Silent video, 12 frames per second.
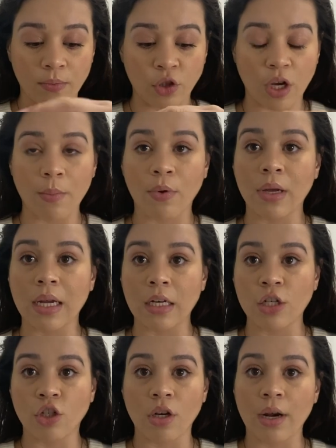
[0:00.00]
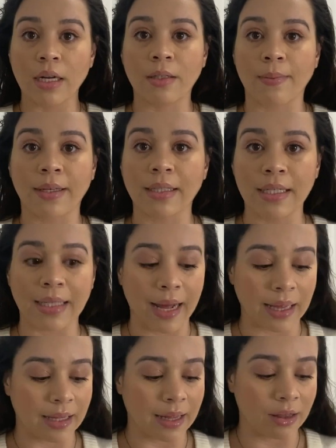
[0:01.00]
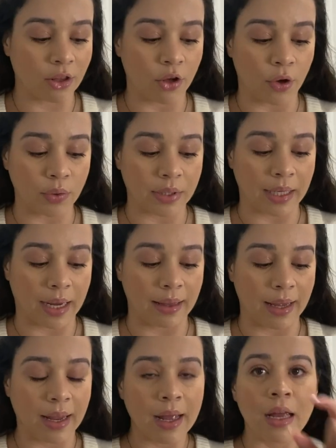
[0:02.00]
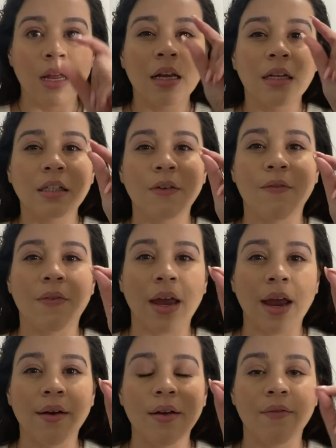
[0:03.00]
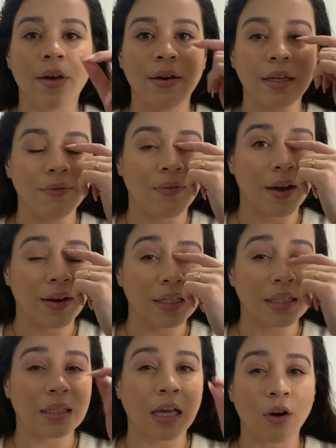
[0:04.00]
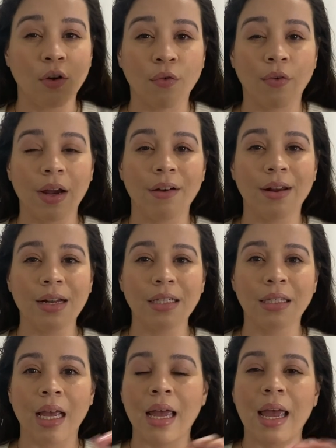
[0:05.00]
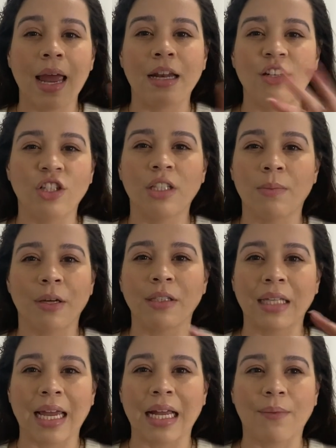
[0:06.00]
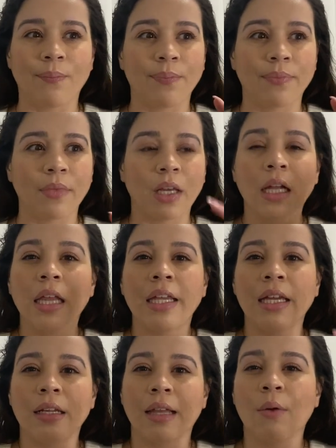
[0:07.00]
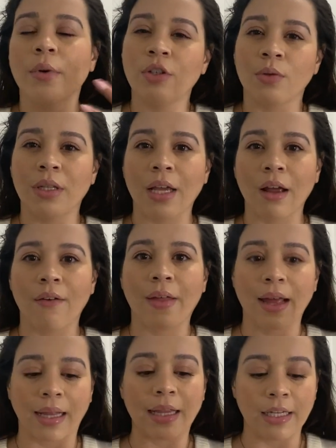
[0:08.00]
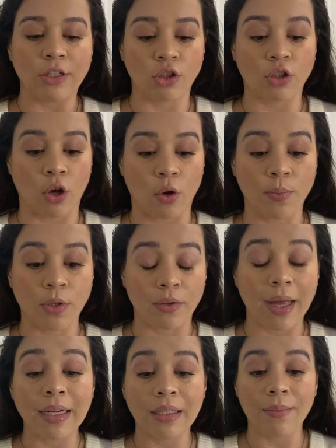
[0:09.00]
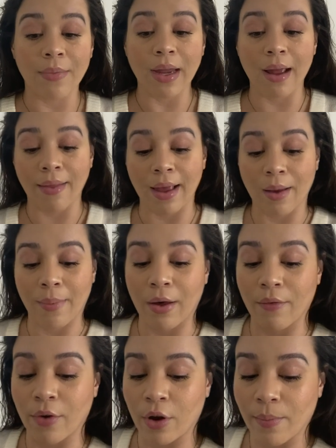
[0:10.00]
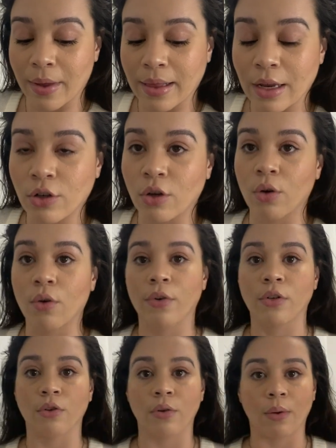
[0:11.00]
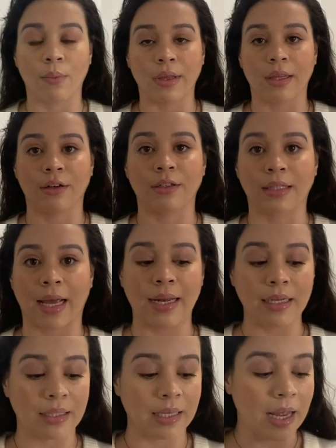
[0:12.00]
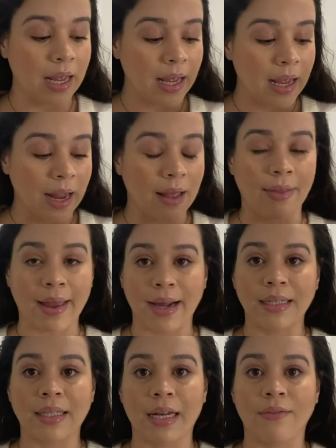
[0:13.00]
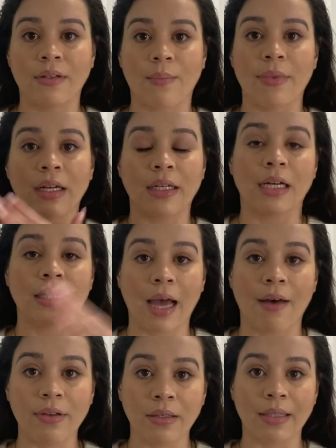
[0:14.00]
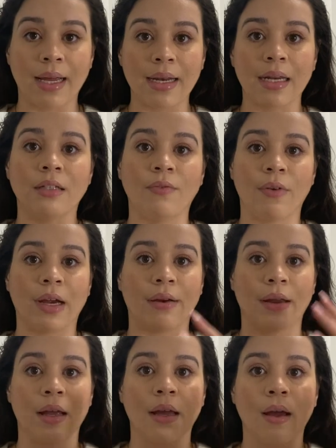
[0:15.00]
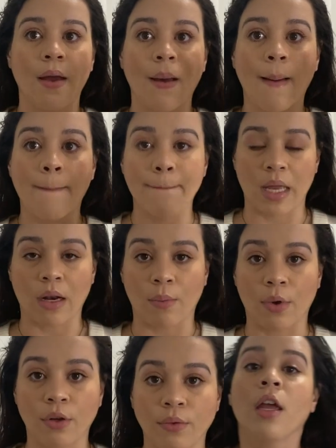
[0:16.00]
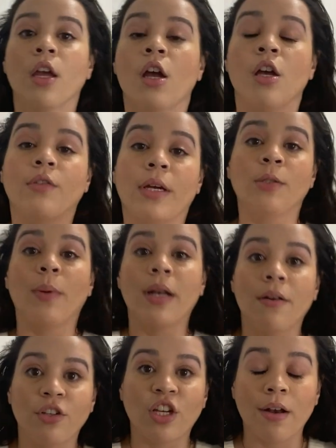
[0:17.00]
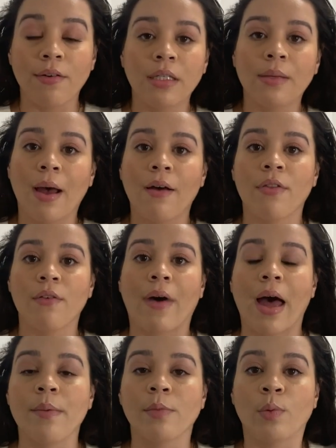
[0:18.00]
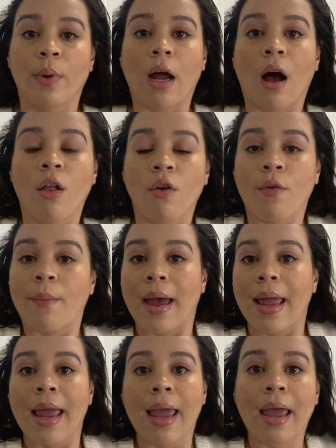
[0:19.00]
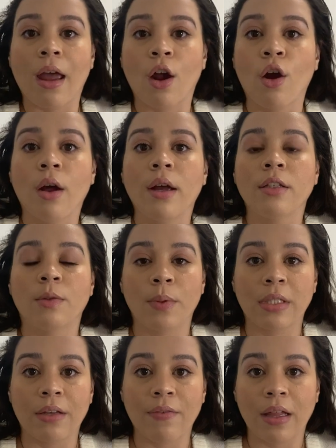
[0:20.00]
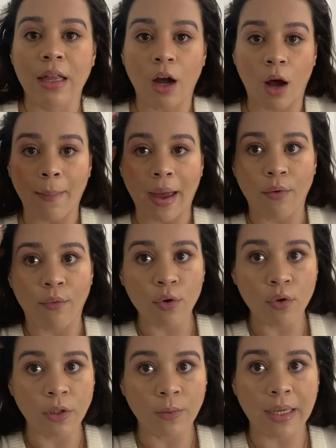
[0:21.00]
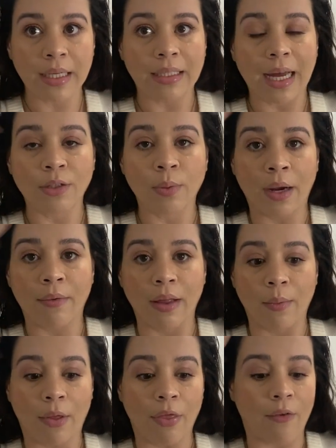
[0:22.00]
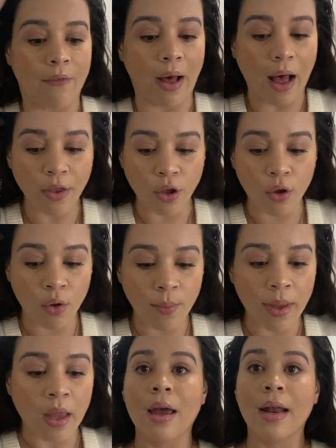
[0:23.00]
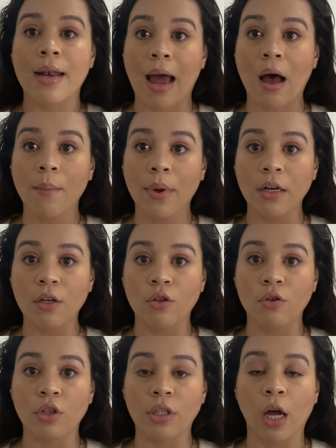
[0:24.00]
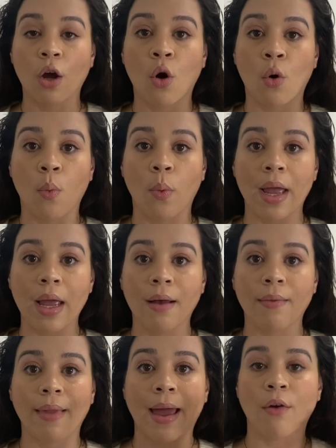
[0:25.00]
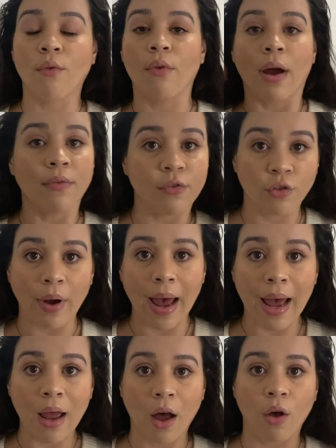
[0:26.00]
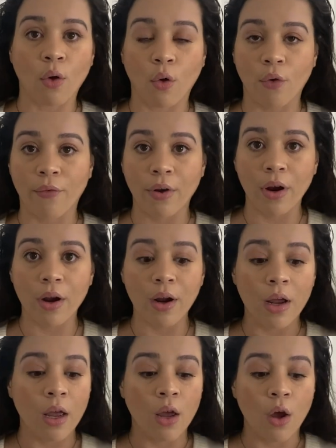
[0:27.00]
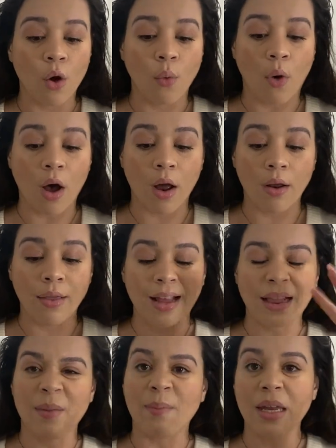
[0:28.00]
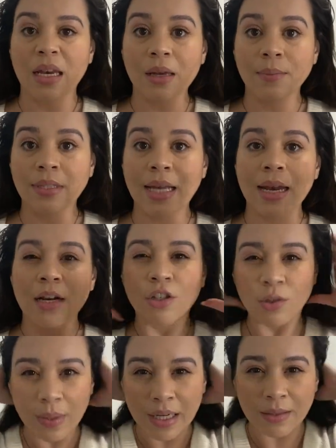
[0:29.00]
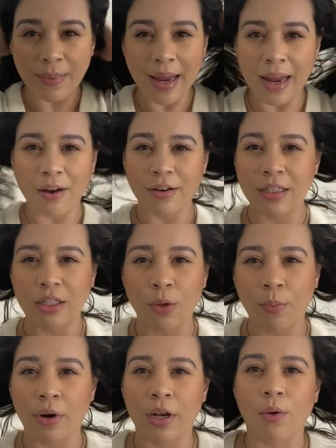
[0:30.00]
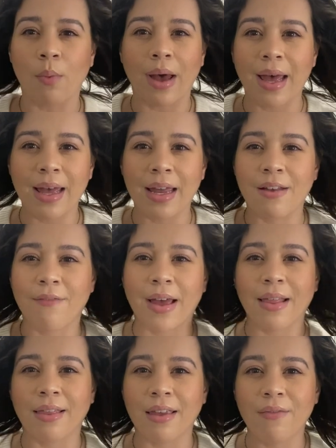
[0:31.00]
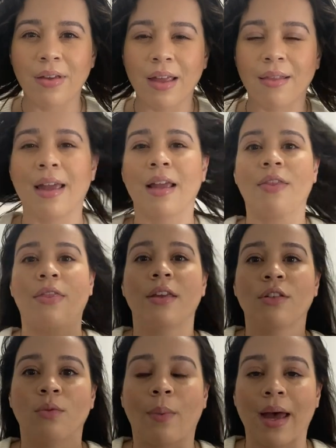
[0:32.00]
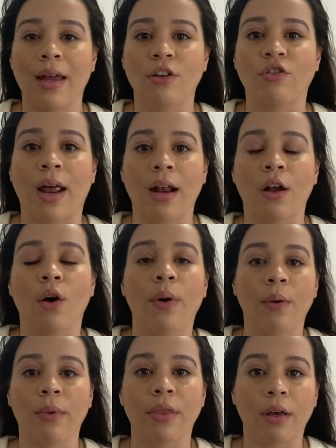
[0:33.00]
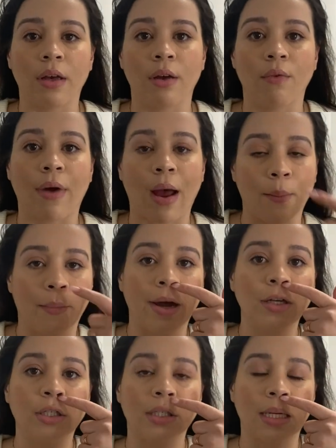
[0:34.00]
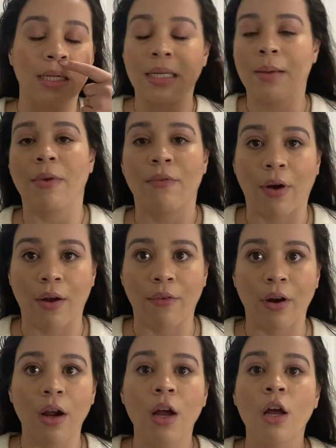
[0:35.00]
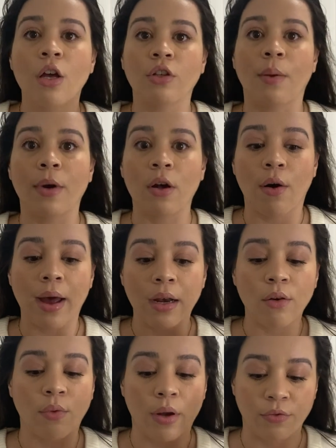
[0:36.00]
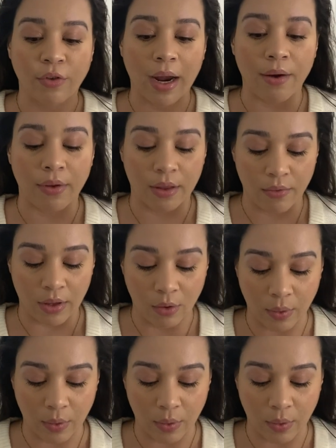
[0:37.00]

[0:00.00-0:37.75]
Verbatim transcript: shampoo and conditioner, it smells exactly like the Ghost line. Like it's a very, very, very subtle fragrance and it just smells like clean, like what you would think of like clean soap. So that's something I like about Verb. Like they don't overdo it with their scents. And like I said, if something does have a scent, it's very minimal. So I sprayed a generous amount of the volume spray all over my hair, specifically on my roots because that's where I really want the volume. Now I'm gonna do just a quick like rough dry all over on like the medium setting just because my hair is still pretty wet and if I leave it like this wet and try to go in with the round brush it's going to take me forever so I'm going to go ahead and rough dry it really really